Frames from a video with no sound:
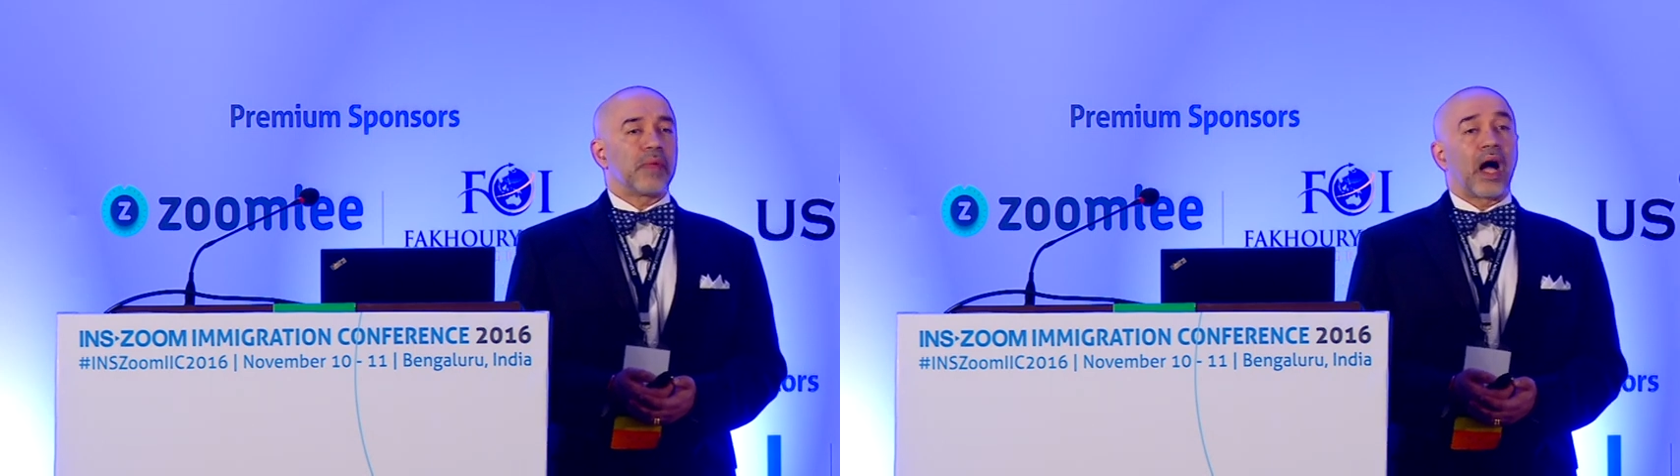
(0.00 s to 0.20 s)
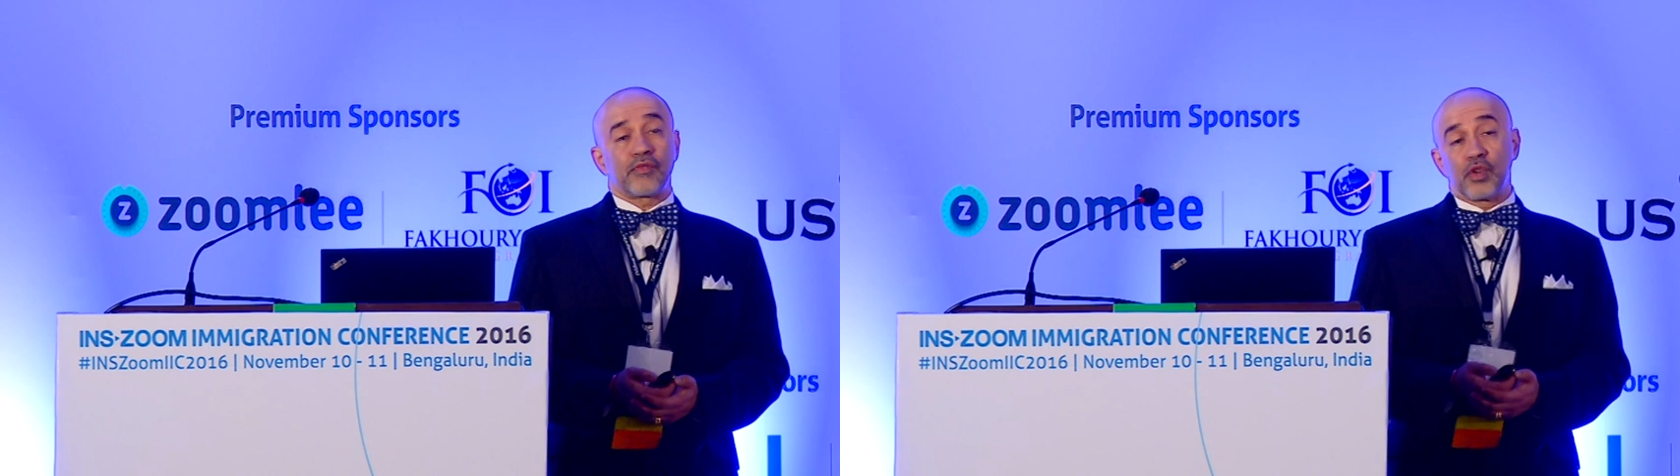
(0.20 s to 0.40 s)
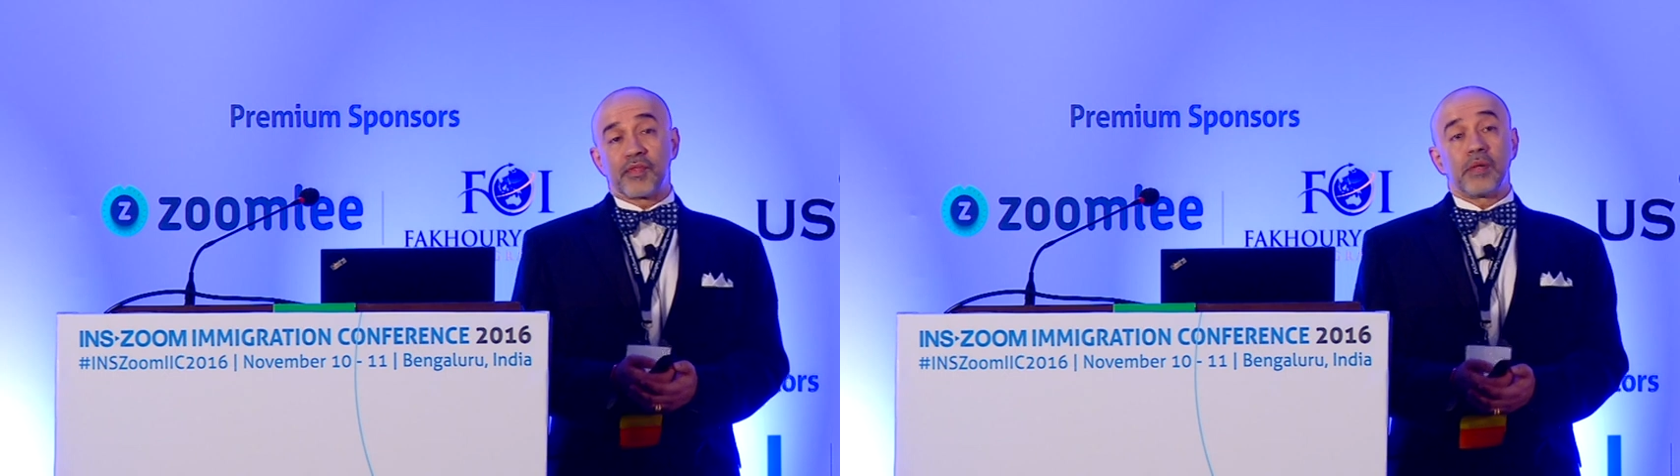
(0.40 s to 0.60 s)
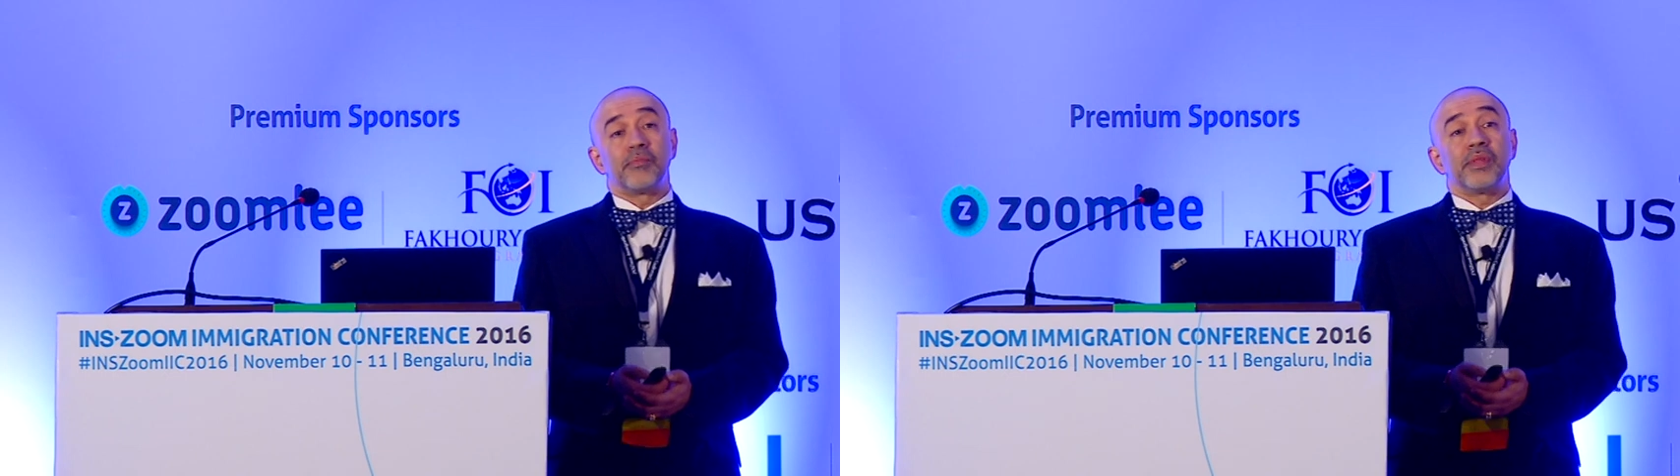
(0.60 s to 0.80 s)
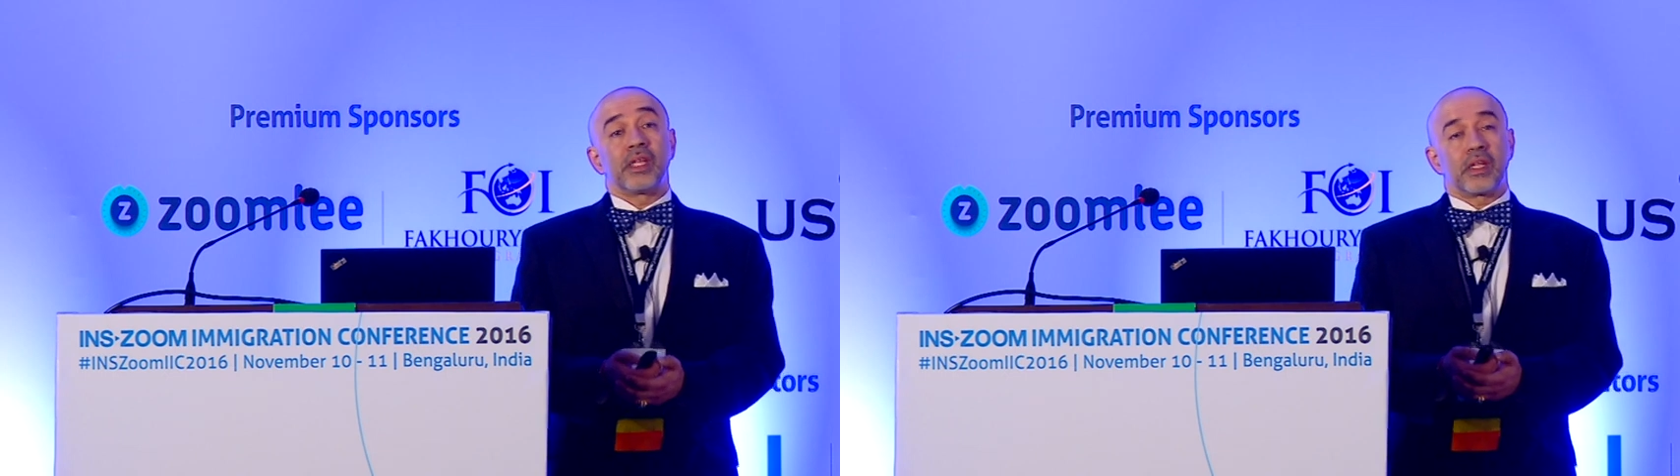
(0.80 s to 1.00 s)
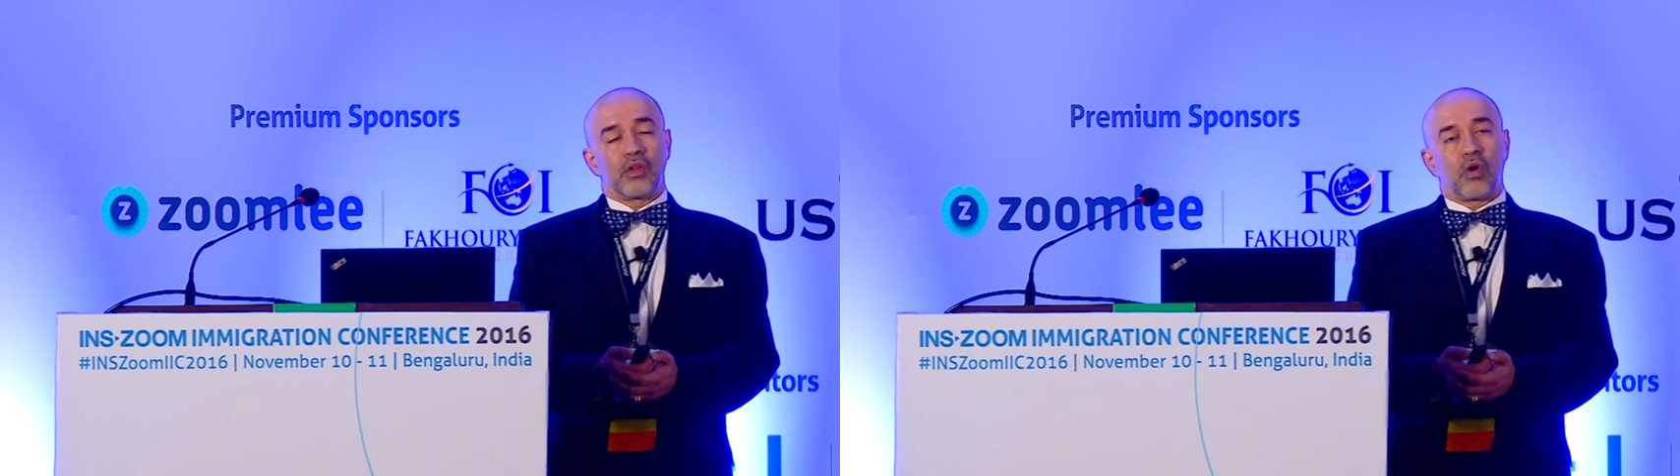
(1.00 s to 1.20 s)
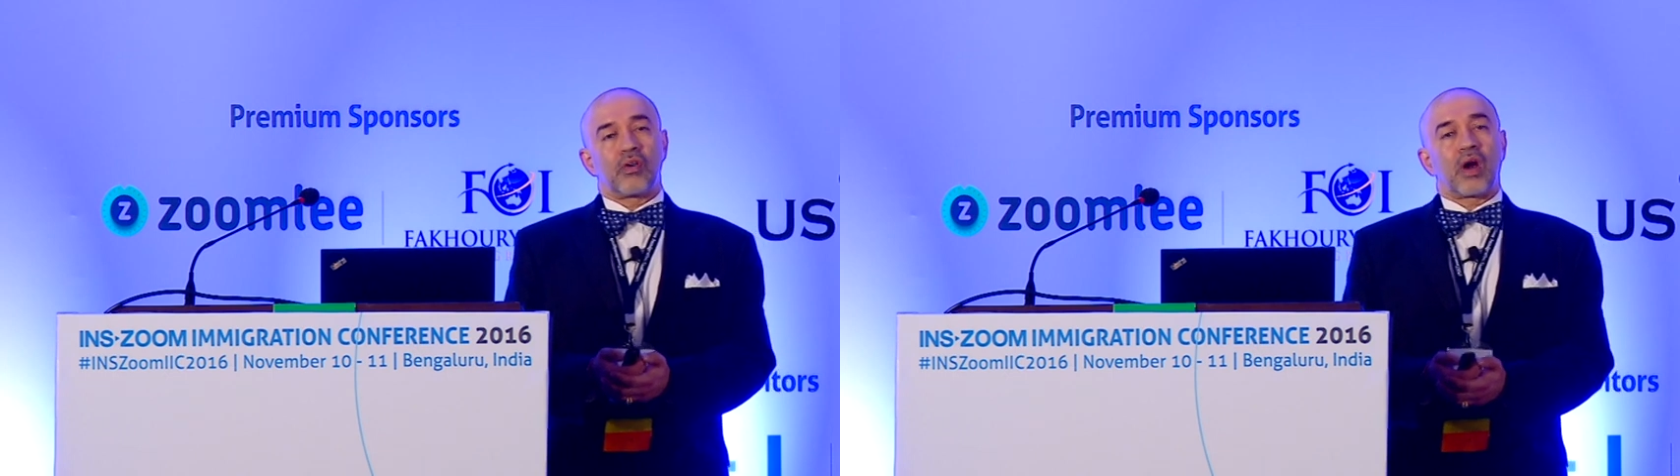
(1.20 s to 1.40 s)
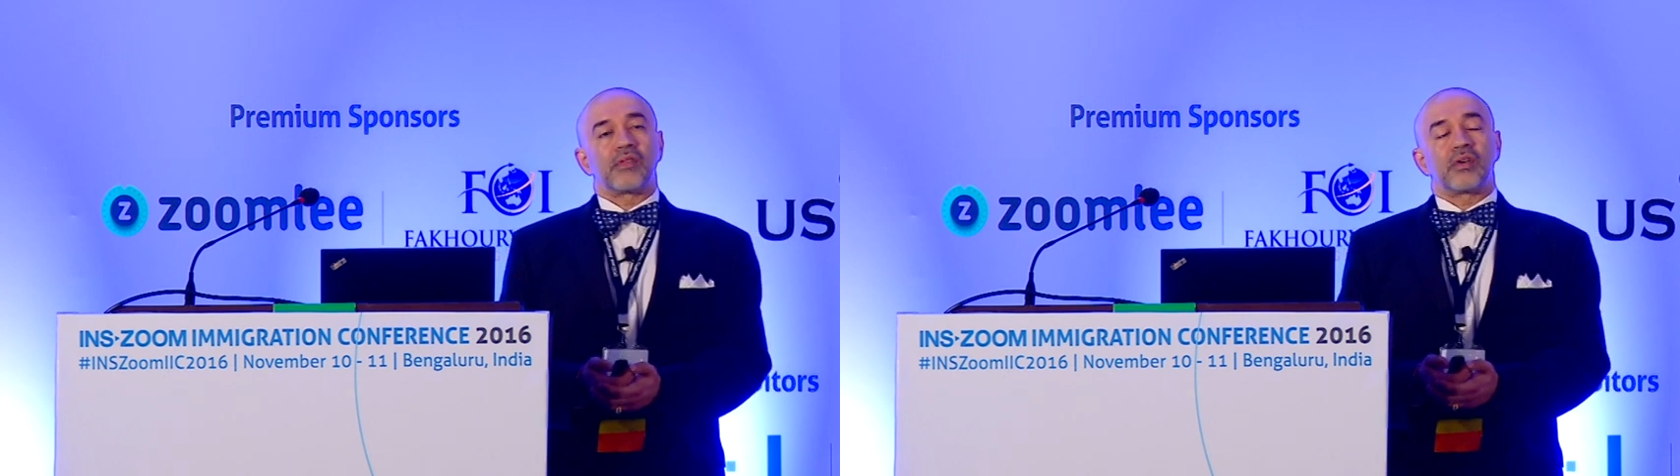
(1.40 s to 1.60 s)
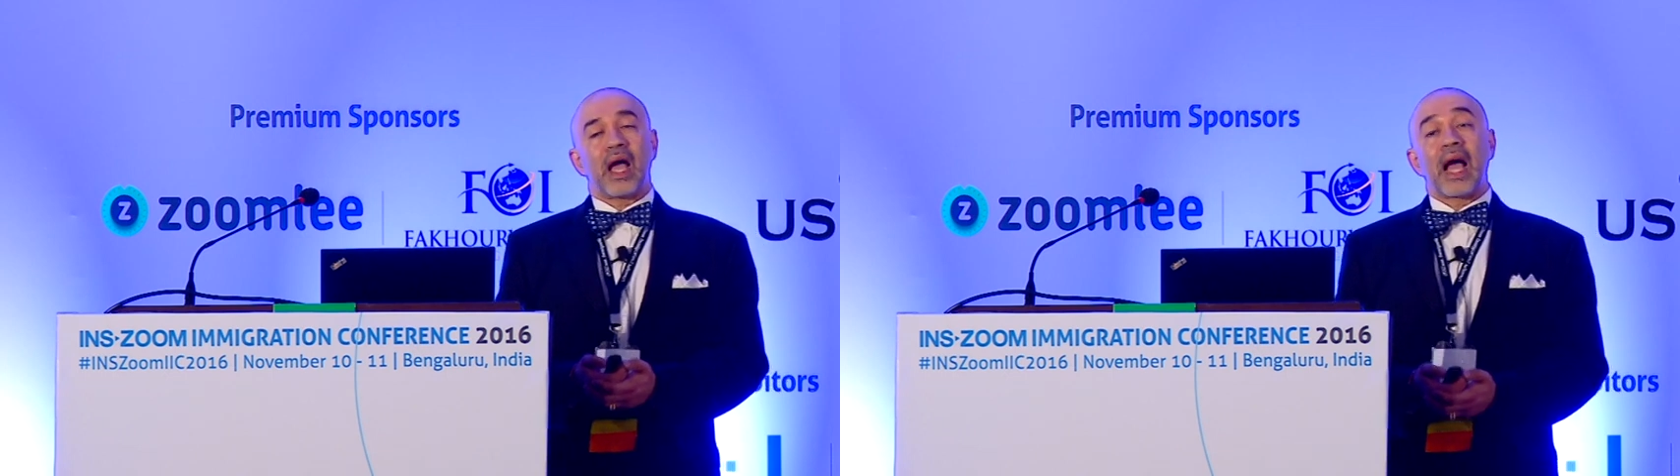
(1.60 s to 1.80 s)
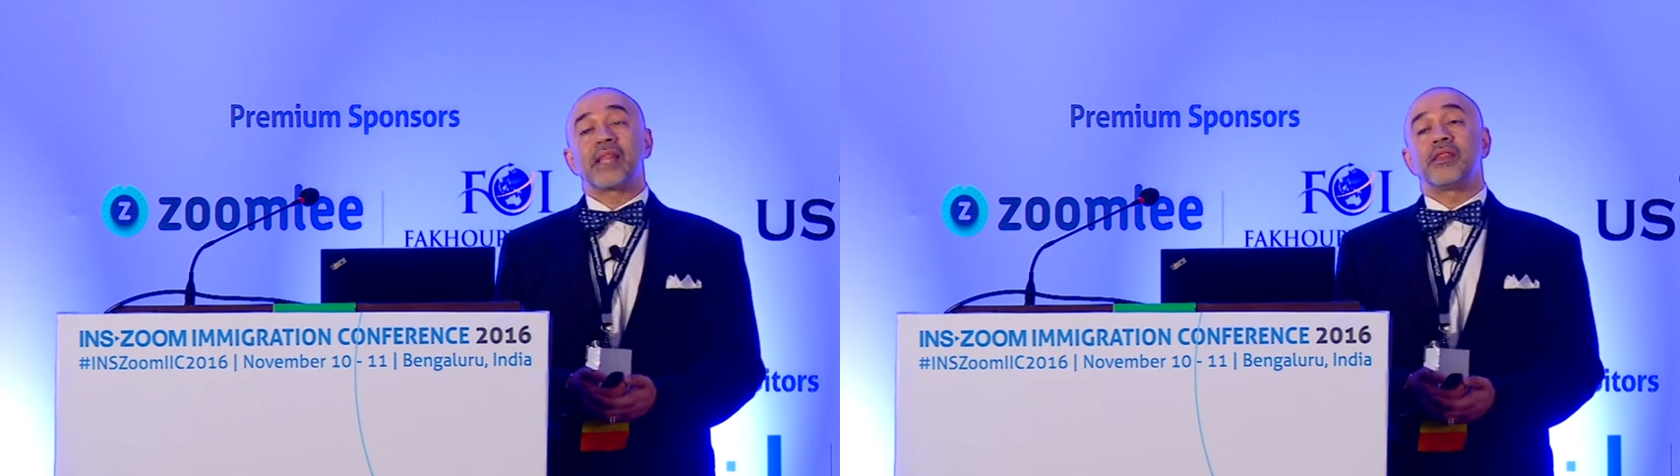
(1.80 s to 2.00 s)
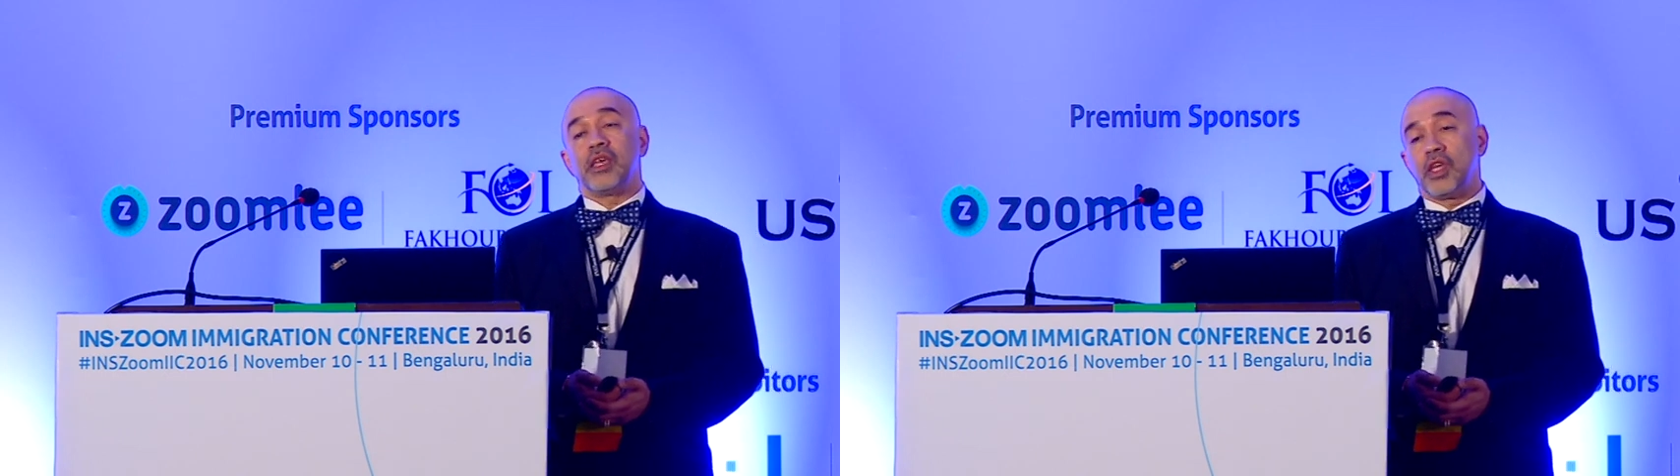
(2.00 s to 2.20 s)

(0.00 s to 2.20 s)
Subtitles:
after you've completed, or rather had the